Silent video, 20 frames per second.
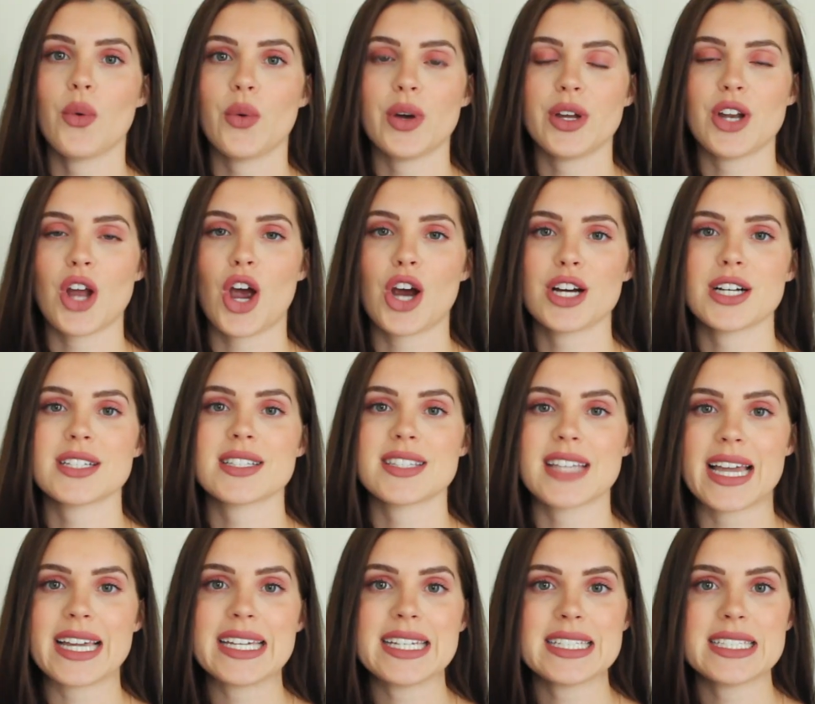On our
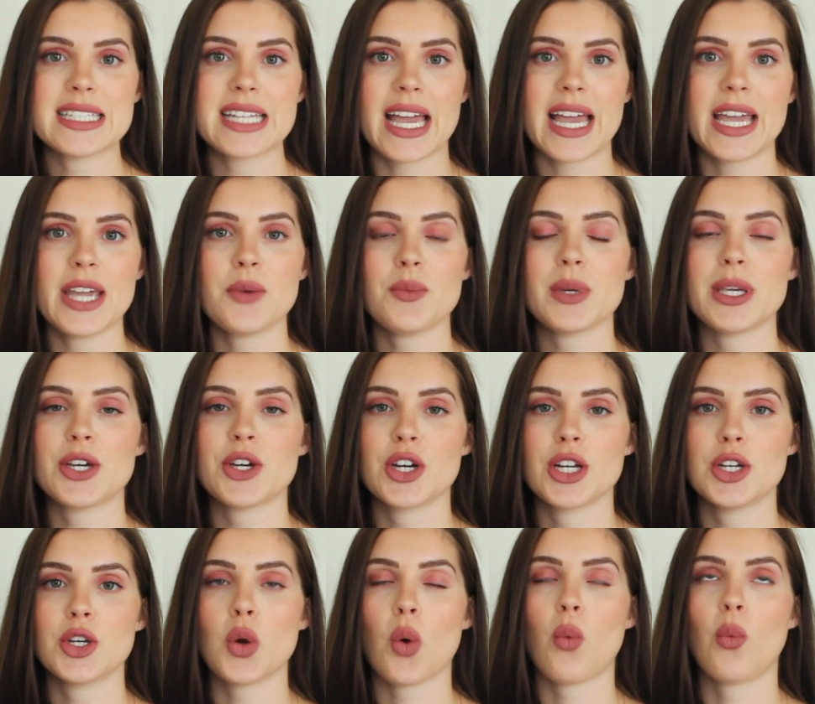second day, we
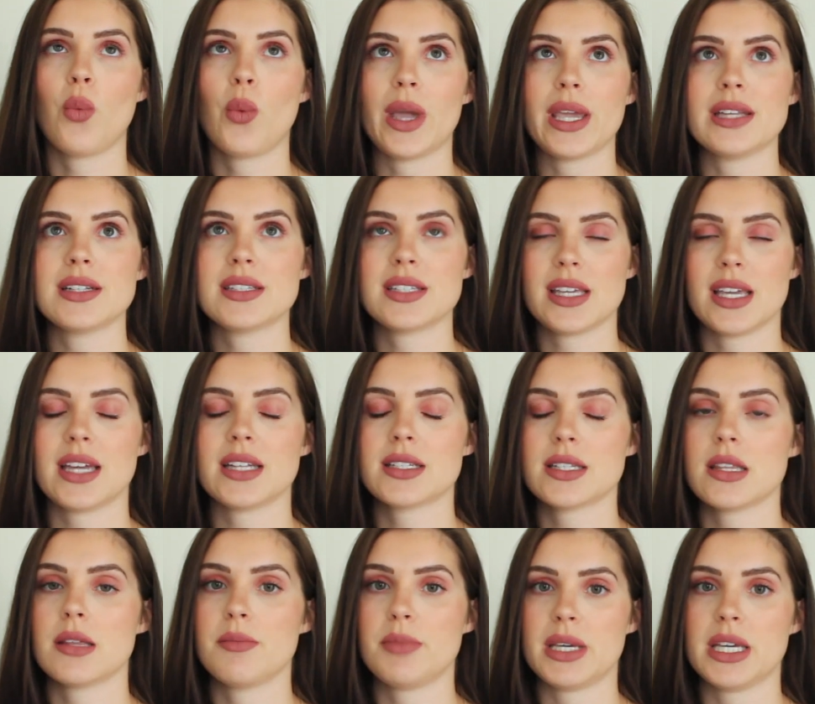couldn't wait to get
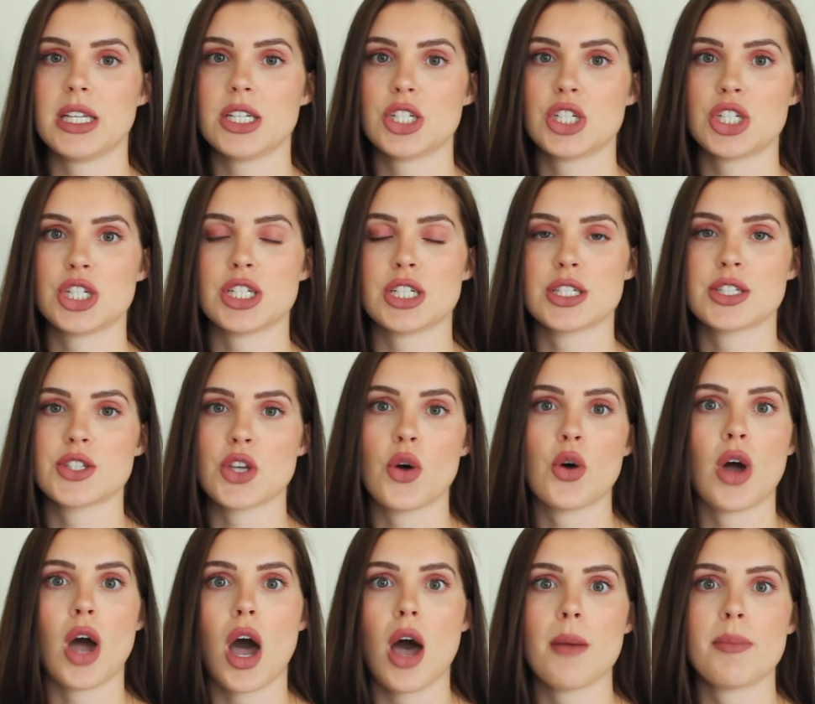to the beach to
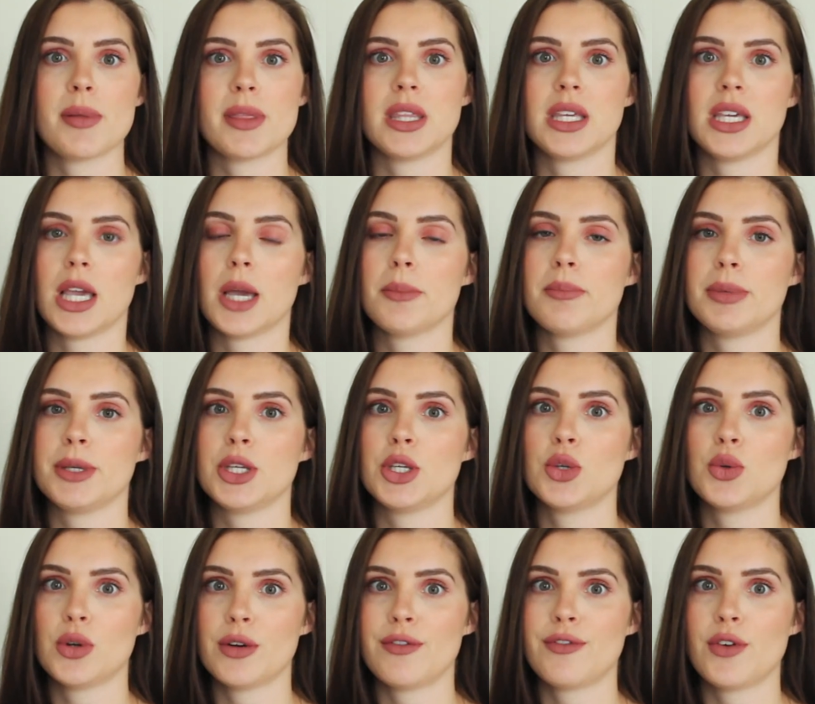soak up the
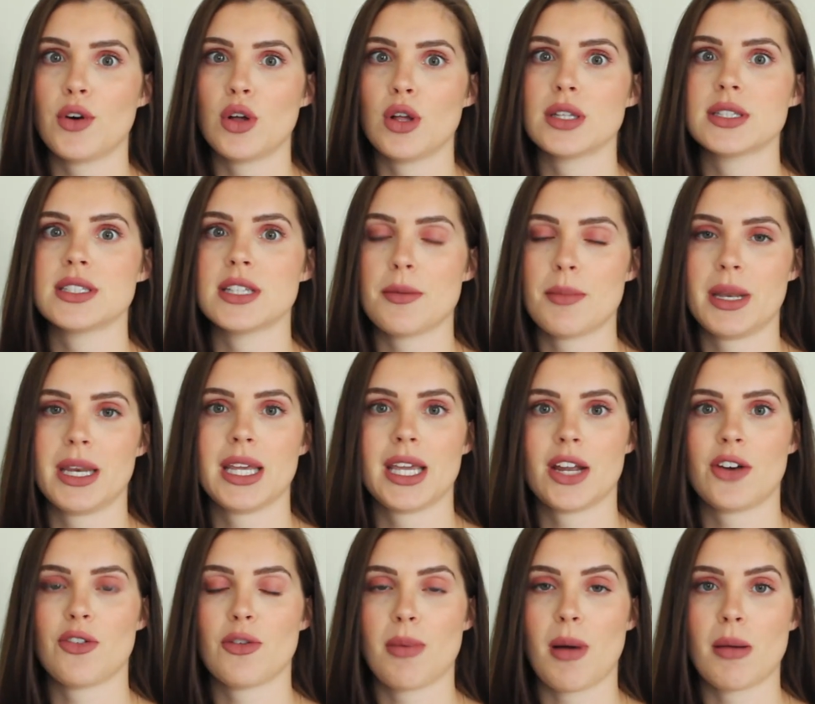beautiful
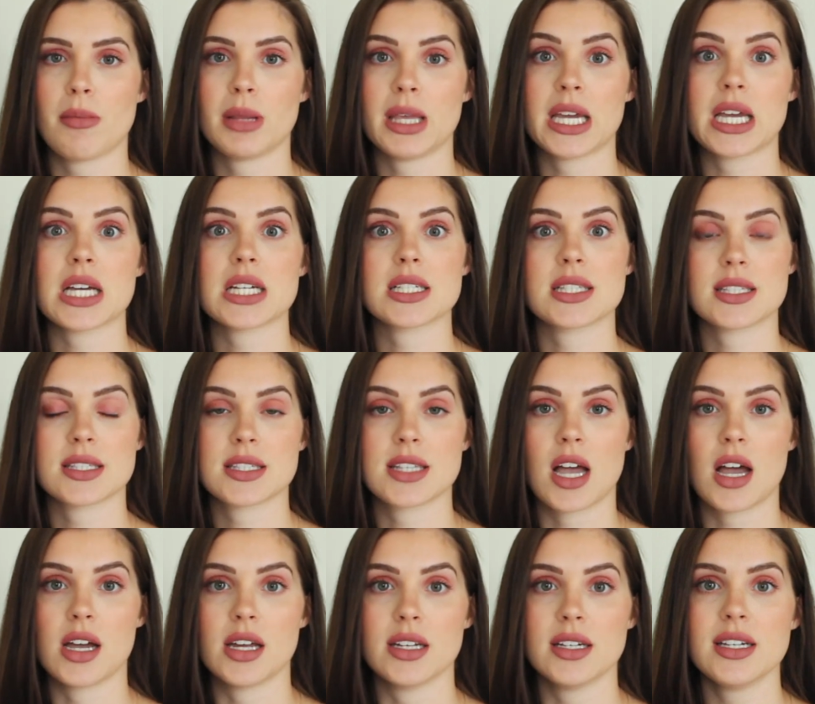Dominican Republic
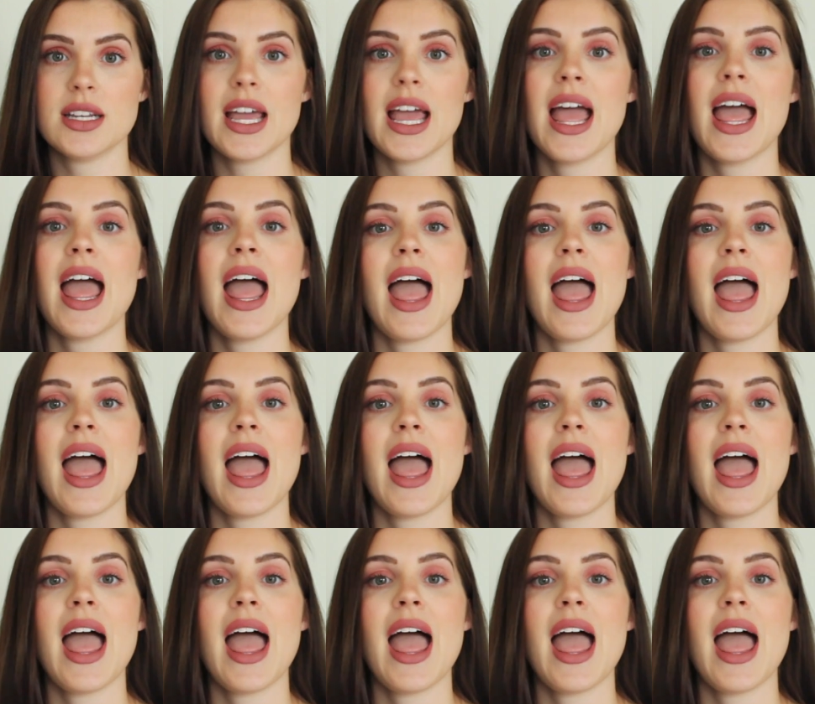sun,